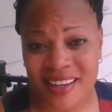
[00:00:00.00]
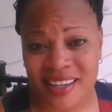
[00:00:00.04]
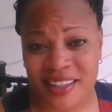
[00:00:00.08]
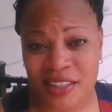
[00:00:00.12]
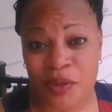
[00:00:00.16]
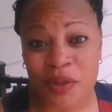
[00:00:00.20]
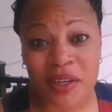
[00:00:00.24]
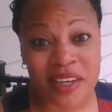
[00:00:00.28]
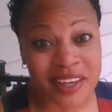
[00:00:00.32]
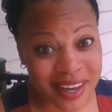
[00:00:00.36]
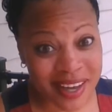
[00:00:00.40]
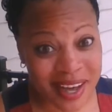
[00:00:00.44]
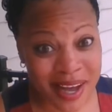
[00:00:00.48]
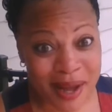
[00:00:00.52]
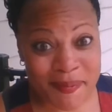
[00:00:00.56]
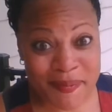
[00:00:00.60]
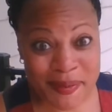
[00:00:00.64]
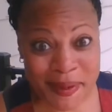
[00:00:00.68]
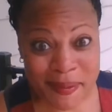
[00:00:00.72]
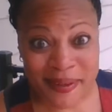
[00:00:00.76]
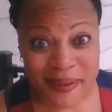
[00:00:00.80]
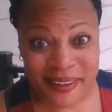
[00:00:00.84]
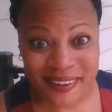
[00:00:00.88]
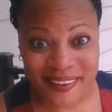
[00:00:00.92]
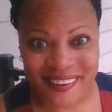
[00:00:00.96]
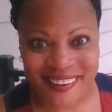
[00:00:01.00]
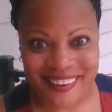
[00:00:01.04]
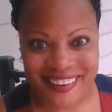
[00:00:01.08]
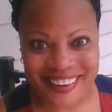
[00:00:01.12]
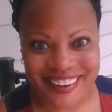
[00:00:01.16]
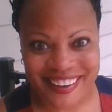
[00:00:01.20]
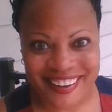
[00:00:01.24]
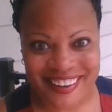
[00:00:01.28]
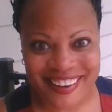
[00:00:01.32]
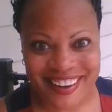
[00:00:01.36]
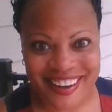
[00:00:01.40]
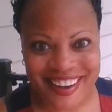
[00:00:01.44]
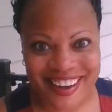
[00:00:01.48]
You can compliment on
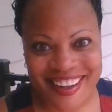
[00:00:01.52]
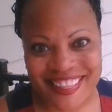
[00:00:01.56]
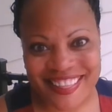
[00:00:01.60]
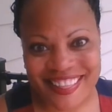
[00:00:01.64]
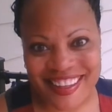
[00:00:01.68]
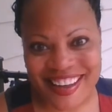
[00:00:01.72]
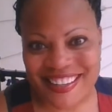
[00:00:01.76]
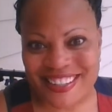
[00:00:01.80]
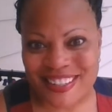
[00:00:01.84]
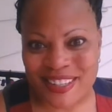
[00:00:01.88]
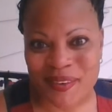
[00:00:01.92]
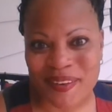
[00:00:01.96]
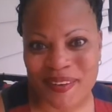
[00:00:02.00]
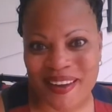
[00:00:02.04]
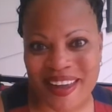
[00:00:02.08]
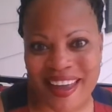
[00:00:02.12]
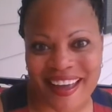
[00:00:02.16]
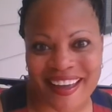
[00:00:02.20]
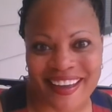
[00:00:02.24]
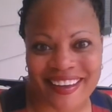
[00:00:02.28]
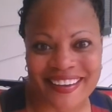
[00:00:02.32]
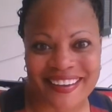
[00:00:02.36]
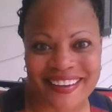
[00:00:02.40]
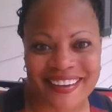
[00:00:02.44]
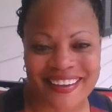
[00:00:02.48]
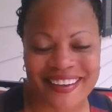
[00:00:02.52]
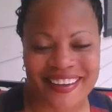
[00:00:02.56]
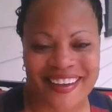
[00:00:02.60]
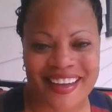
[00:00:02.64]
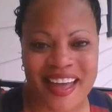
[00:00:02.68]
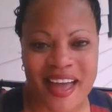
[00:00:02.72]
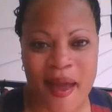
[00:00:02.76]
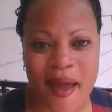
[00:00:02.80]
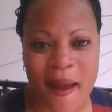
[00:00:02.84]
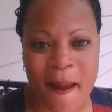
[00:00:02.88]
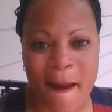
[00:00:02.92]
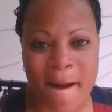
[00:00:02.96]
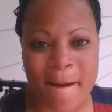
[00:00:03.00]
it, and that's okay.
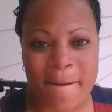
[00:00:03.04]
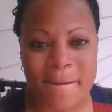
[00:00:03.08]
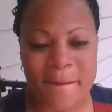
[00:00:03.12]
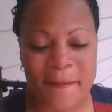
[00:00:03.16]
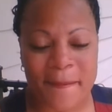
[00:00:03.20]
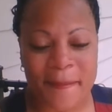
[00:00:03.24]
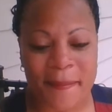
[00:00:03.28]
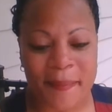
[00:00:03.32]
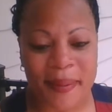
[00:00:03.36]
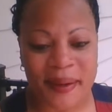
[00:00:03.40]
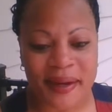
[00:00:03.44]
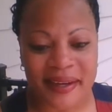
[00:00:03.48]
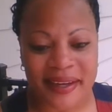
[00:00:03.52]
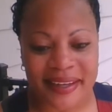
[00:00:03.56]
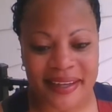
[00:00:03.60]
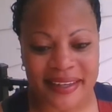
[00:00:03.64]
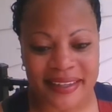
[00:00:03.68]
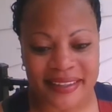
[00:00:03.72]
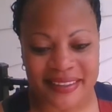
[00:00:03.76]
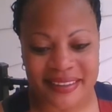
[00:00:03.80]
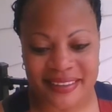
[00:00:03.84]
But